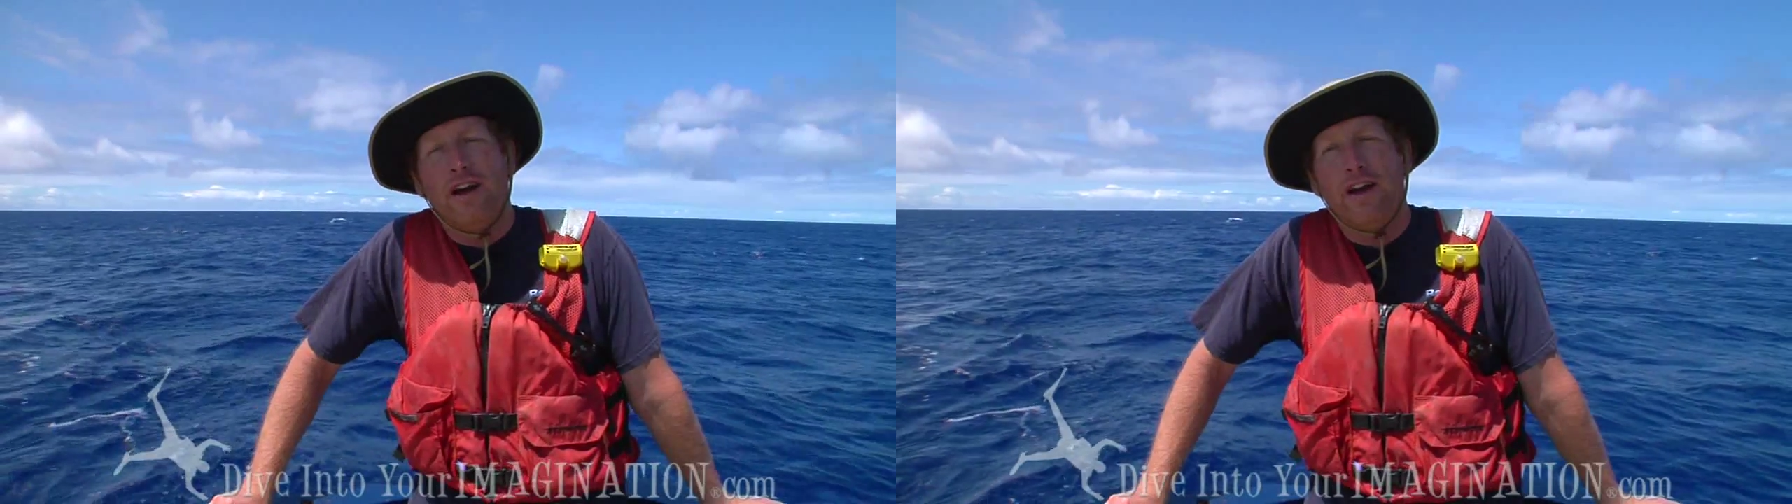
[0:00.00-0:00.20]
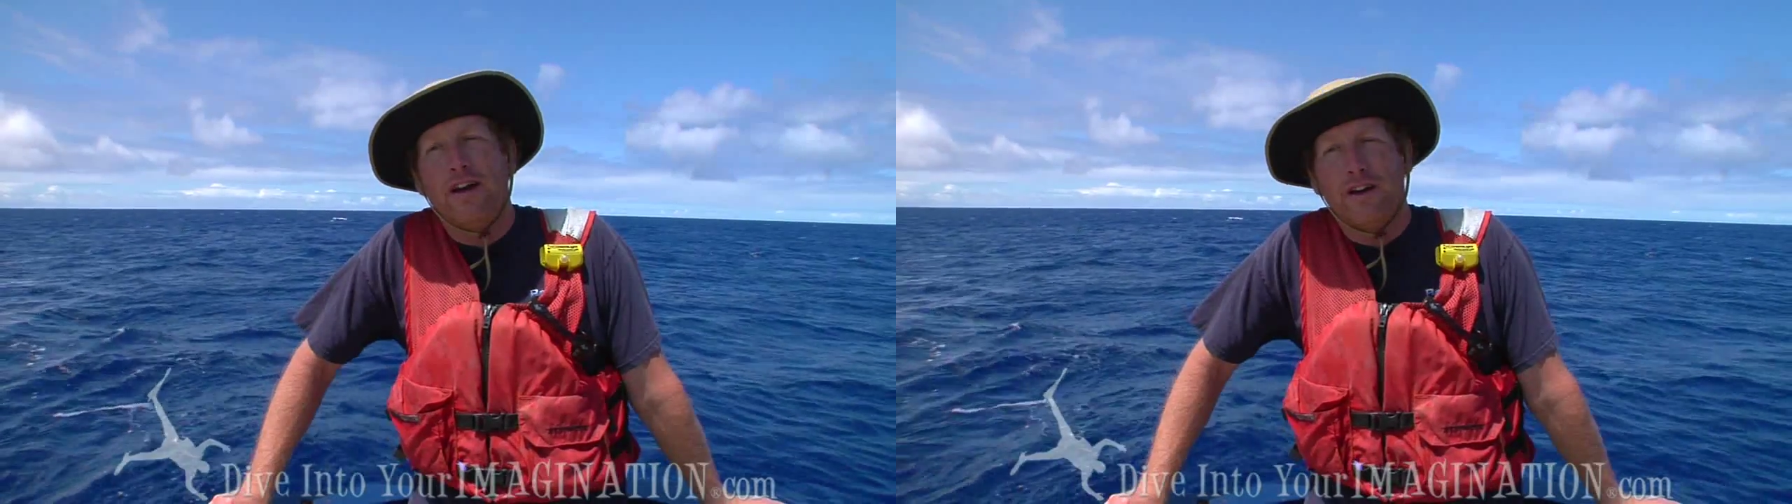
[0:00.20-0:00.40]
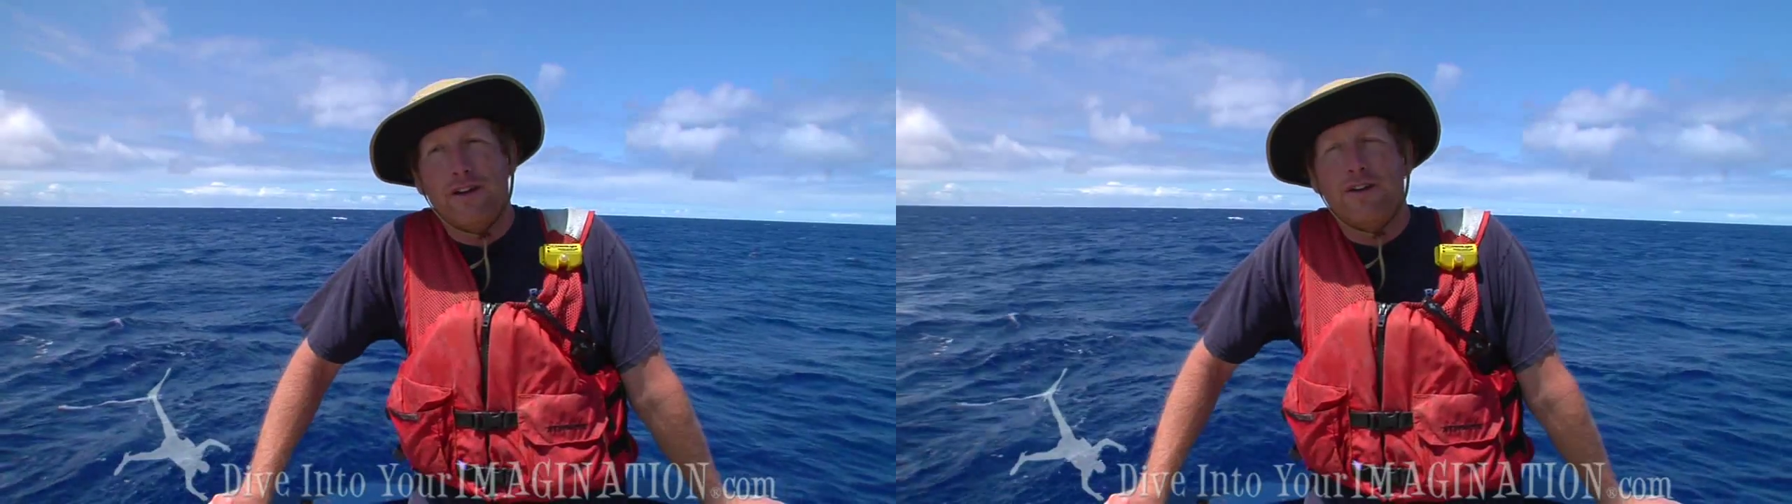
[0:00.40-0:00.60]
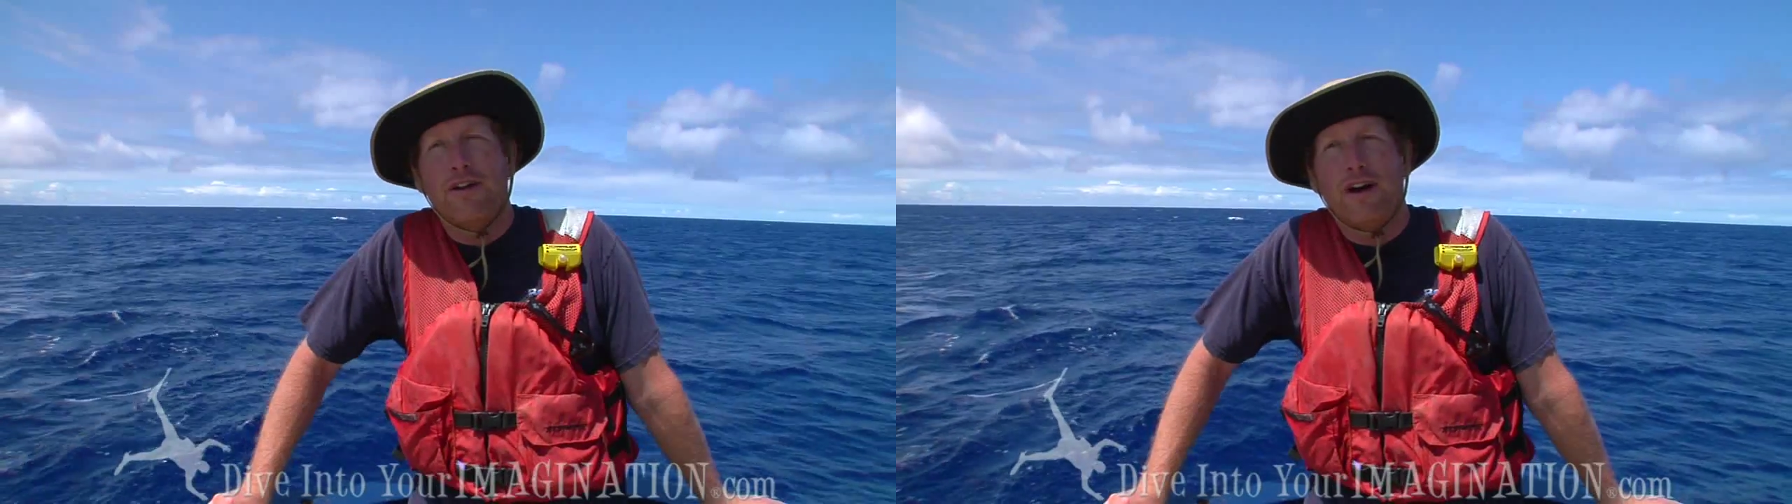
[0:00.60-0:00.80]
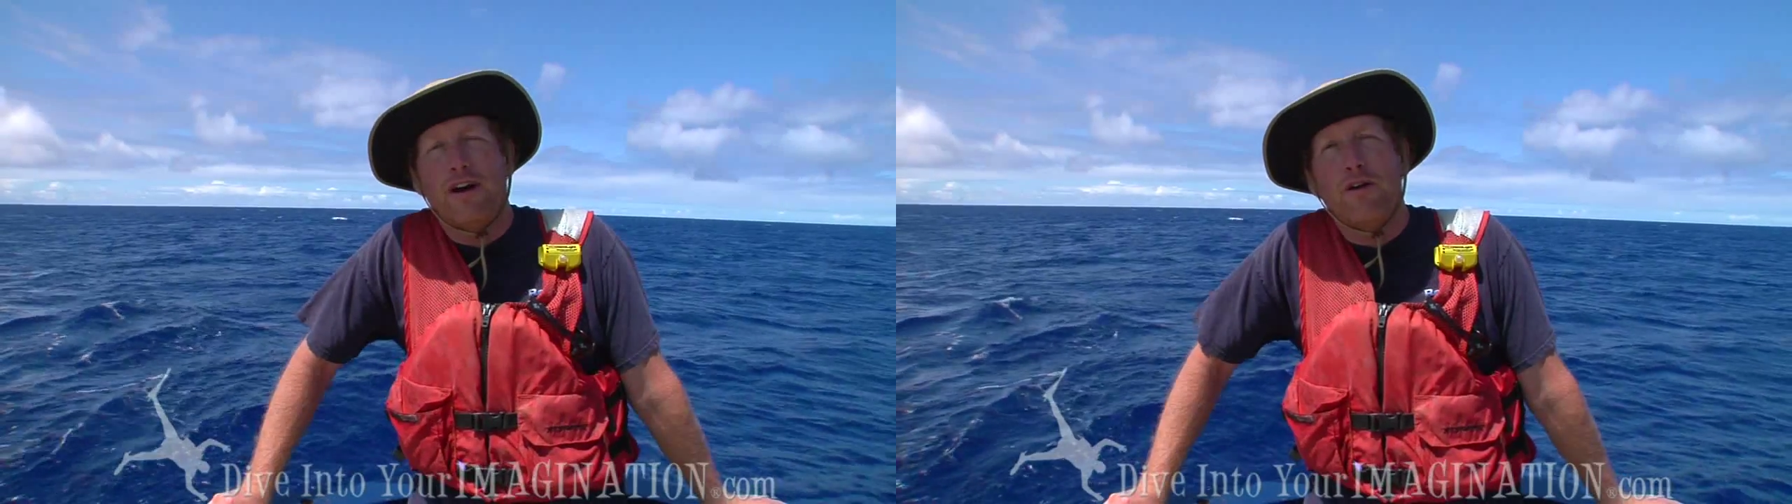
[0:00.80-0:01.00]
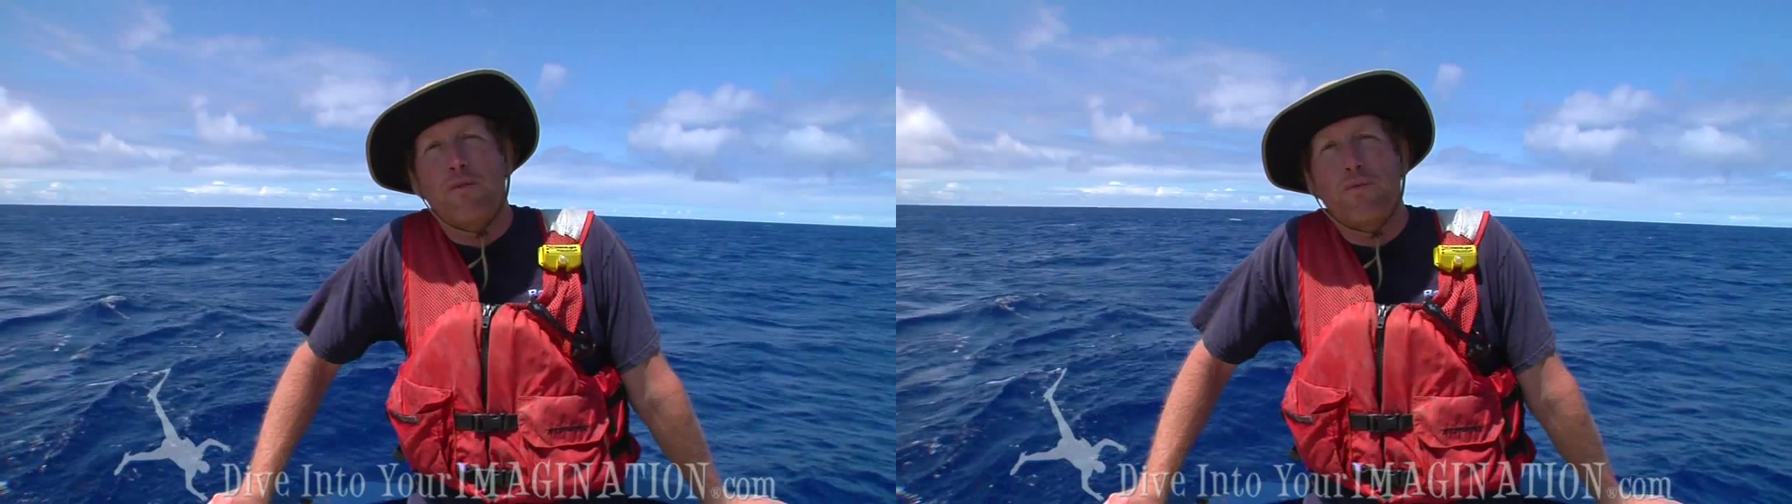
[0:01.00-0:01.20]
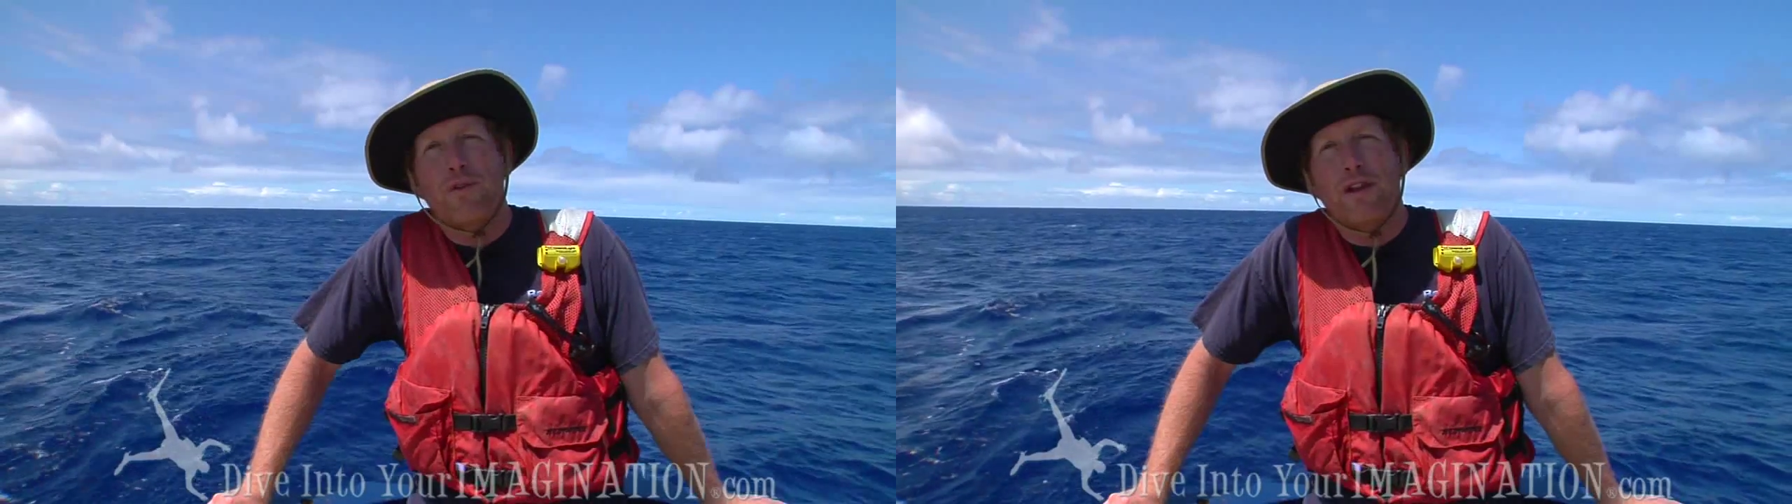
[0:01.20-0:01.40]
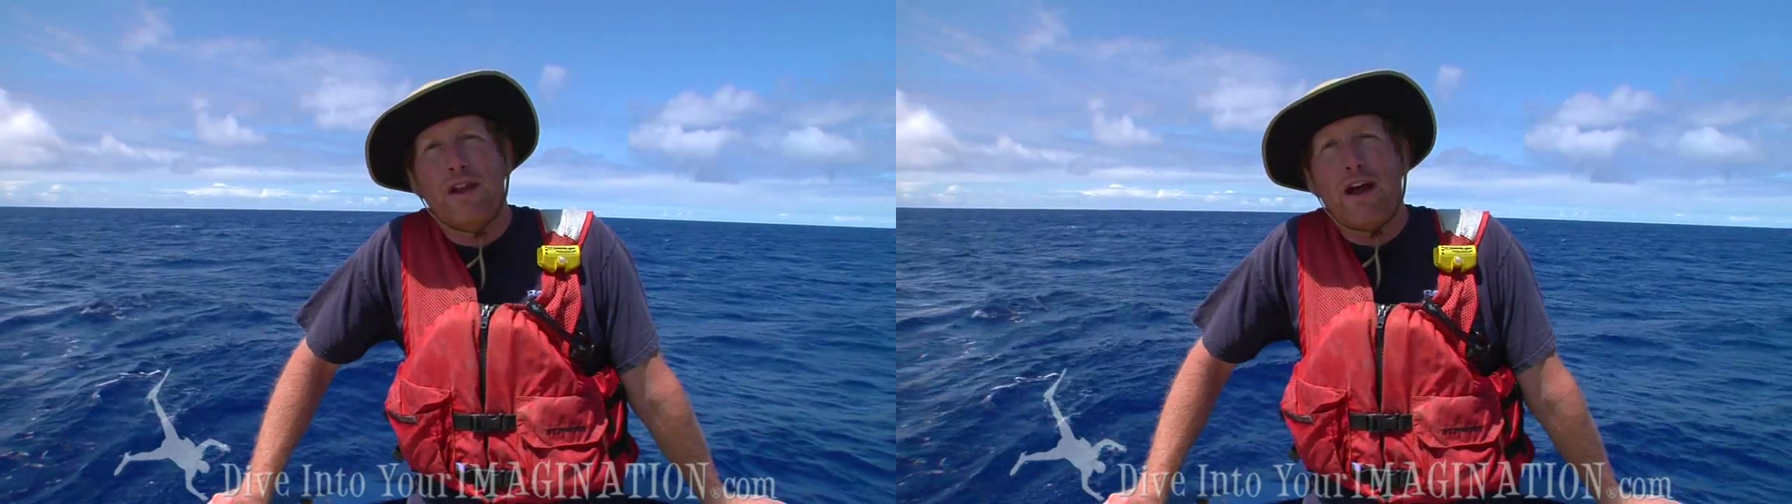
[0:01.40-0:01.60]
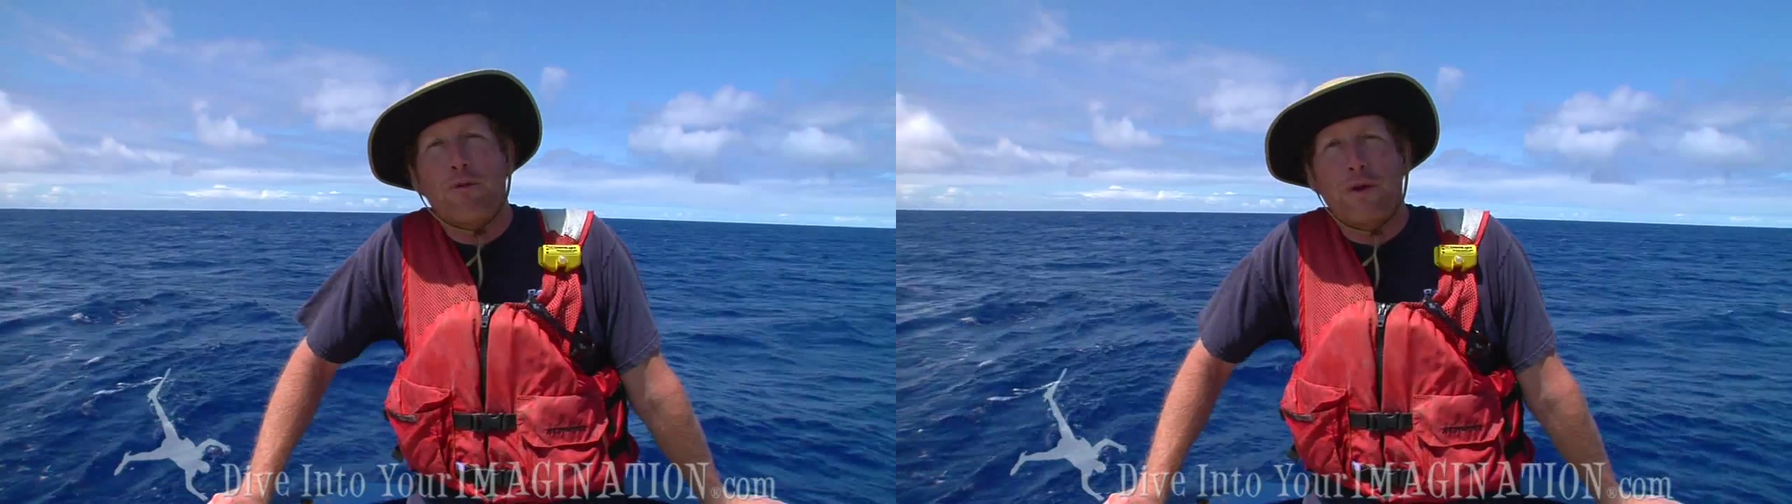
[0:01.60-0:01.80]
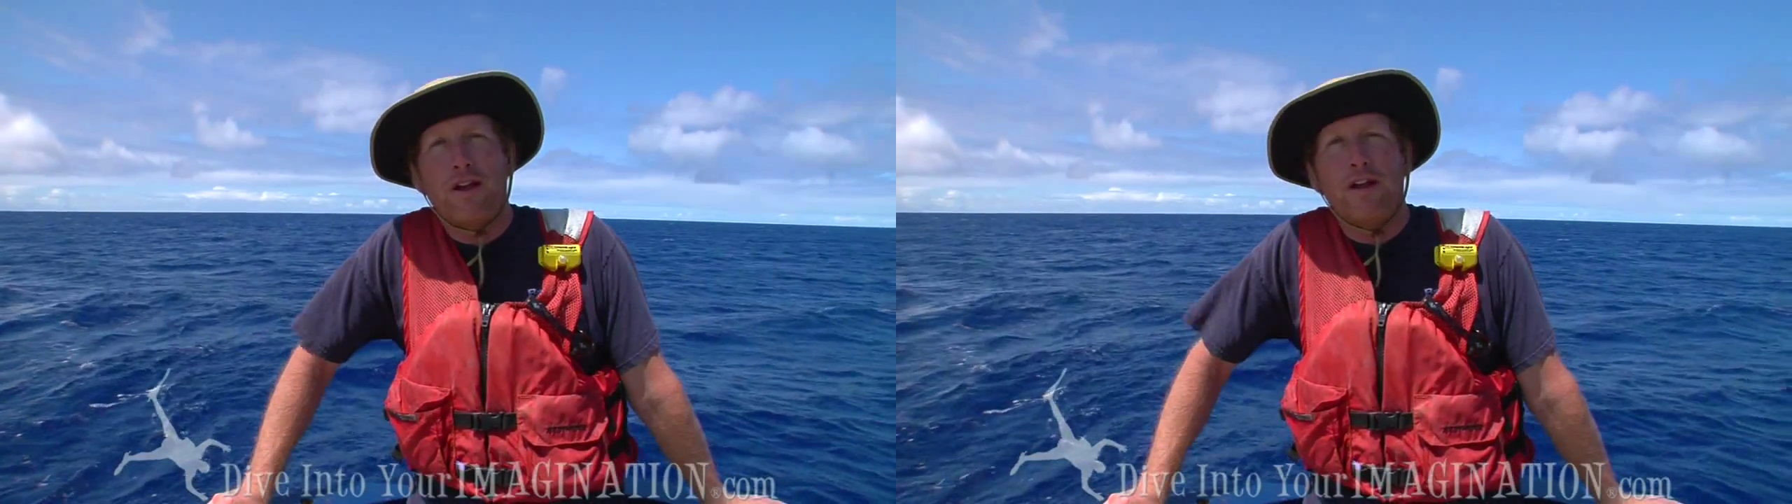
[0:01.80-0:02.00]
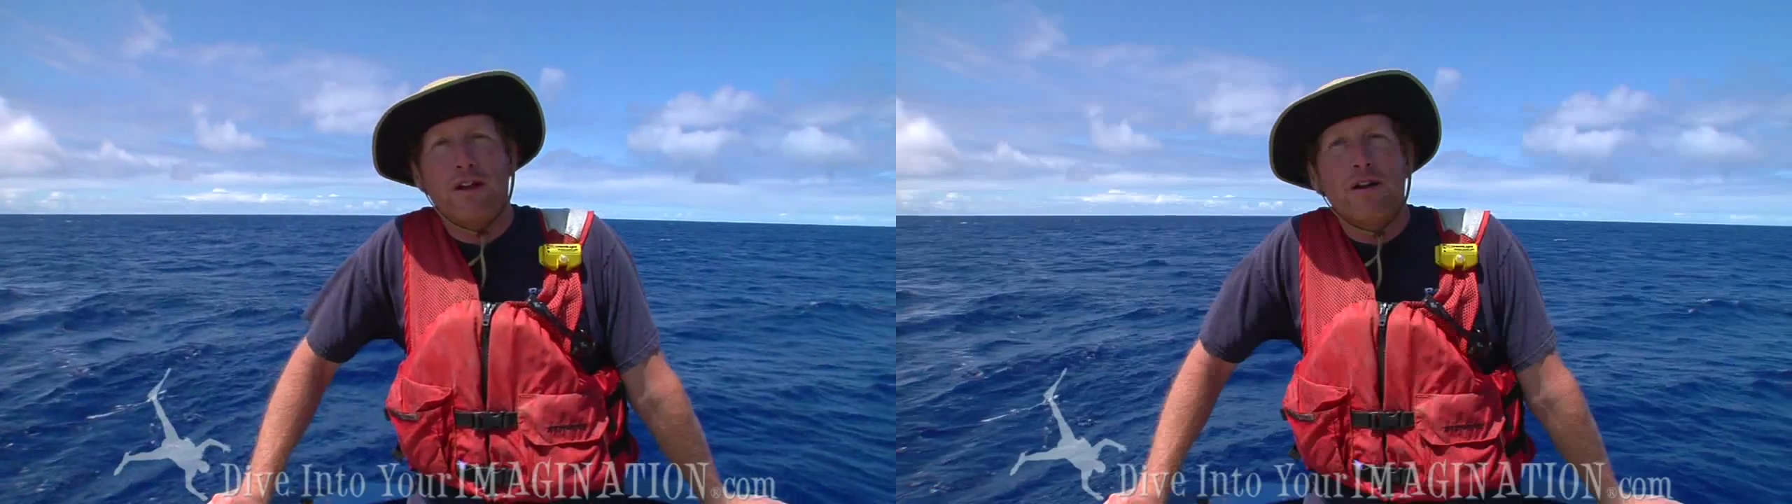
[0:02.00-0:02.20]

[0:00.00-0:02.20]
and uh, that'll be